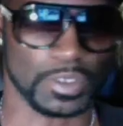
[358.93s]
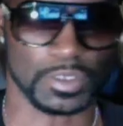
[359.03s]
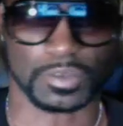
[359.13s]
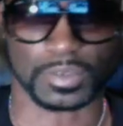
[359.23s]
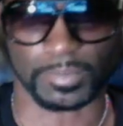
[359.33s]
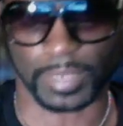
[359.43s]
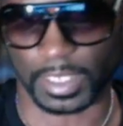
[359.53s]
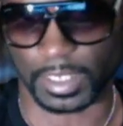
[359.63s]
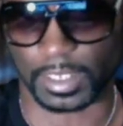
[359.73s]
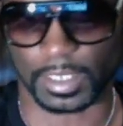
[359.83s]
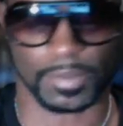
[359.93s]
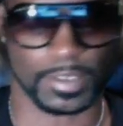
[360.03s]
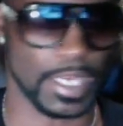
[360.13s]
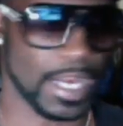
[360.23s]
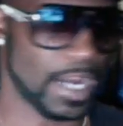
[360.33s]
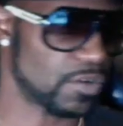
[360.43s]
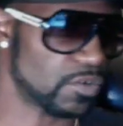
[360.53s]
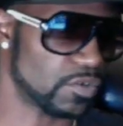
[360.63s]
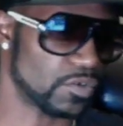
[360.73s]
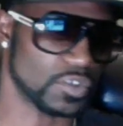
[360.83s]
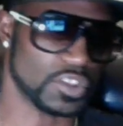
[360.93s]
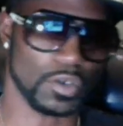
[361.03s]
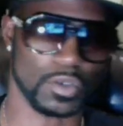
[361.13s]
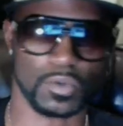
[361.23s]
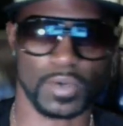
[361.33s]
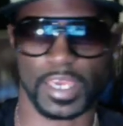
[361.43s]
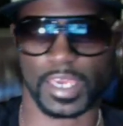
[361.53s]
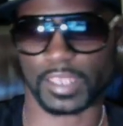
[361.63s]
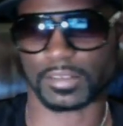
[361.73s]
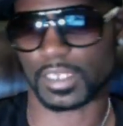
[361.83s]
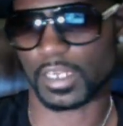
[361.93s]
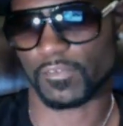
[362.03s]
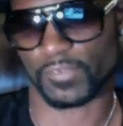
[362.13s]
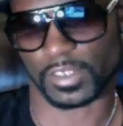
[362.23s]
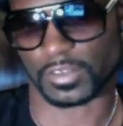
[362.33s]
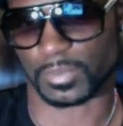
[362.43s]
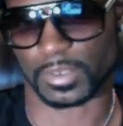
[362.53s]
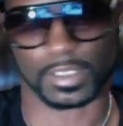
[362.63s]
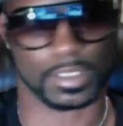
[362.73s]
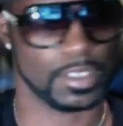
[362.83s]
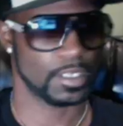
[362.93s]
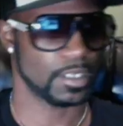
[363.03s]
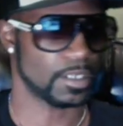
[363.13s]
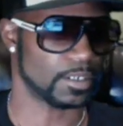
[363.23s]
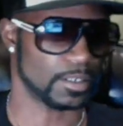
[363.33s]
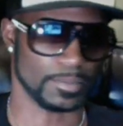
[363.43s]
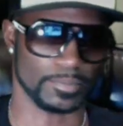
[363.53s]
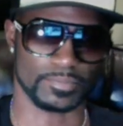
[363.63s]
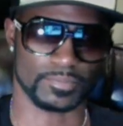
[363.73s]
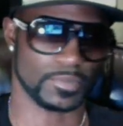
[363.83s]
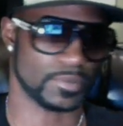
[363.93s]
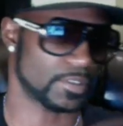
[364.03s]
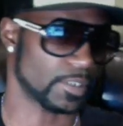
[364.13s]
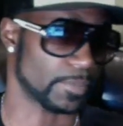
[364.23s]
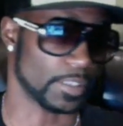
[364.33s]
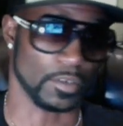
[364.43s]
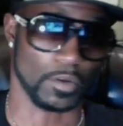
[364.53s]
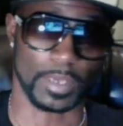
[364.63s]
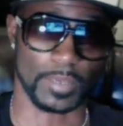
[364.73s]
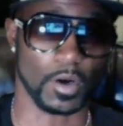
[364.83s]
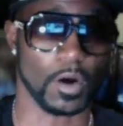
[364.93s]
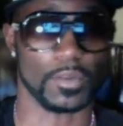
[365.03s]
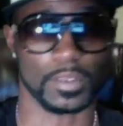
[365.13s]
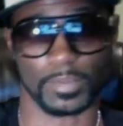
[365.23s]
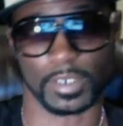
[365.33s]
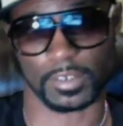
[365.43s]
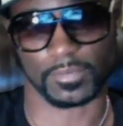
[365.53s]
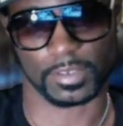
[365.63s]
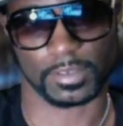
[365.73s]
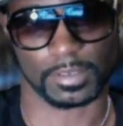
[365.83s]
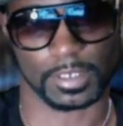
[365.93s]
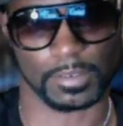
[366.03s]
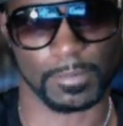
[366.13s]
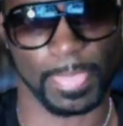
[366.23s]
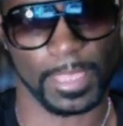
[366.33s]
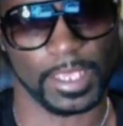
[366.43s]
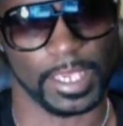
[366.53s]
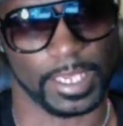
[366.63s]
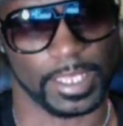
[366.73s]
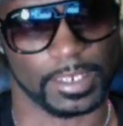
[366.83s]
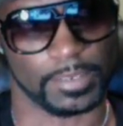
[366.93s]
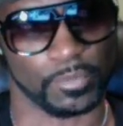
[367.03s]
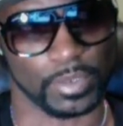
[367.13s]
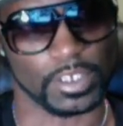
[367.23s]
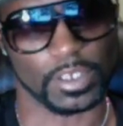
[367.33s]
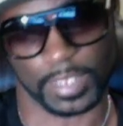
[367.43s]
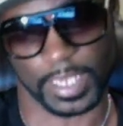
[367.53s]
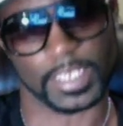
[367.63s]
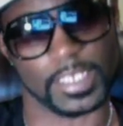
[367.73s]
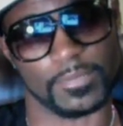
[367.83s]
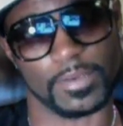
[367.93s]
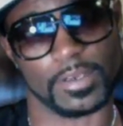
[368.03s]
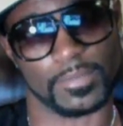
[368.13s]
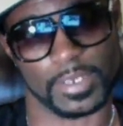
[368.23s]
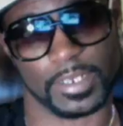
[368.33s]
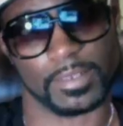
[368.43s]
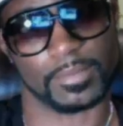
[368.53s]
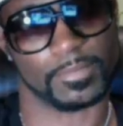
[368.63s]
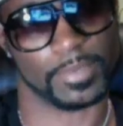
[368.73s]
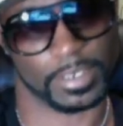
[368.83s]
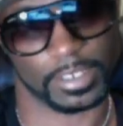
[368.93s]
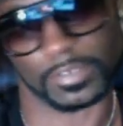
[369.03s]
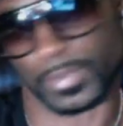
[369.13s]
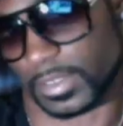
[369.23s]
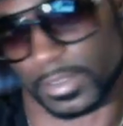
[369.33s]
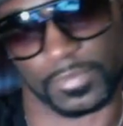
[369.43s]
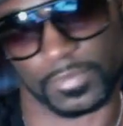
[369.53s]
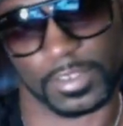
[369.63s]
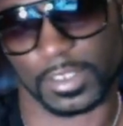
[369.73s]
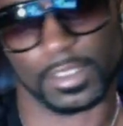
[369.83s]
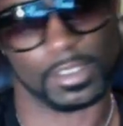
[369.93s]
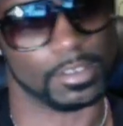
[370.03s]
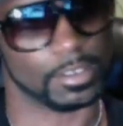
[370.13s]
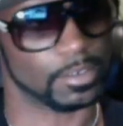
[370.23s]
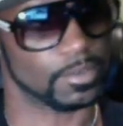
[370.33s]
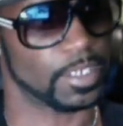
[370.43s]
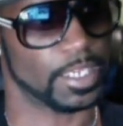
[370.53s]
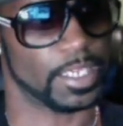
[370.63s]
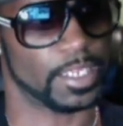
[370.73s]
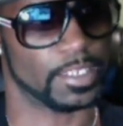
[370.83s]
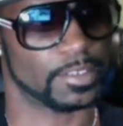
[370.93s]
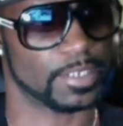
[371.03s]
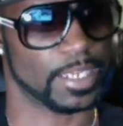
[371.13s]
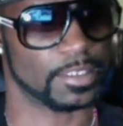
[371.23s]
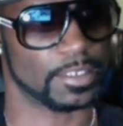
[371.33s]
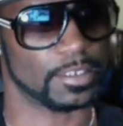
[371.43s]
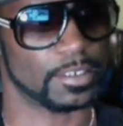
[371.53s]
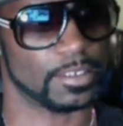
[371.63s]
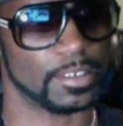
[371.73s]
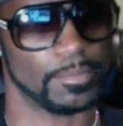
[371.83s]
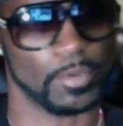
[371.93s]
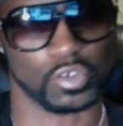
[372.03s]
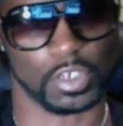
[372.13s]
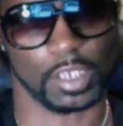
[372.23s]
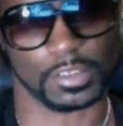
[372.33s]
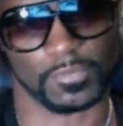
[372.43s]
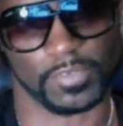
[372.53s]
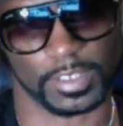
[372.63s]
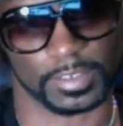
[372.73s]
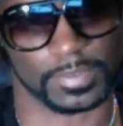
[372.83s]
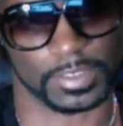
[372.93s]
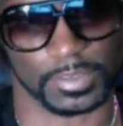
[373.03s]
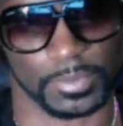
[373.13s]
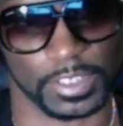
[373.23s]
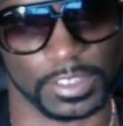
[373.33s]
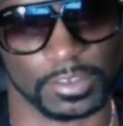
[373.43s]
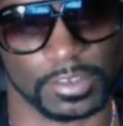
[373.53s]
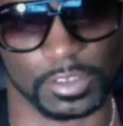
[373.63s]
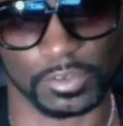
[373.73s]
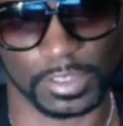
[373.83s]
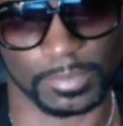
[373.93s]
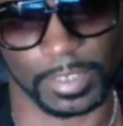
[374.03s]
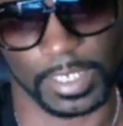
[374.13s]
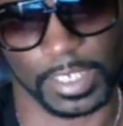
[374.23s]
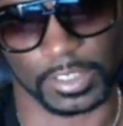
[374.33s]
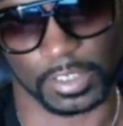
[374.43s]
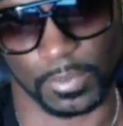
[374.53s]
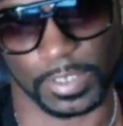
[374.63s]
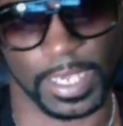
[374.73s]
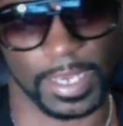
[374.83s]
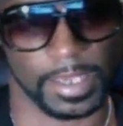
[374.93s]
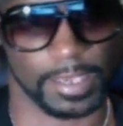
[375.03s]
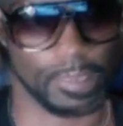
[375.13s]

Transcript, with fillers: you're using Bing, Yahoo, solo ads, Facebook, um, something, or maybe all the above. You know, and we know that can get very very very expensive, you know, and it's not the most cost-effective situation solution, but it's all we got at hand,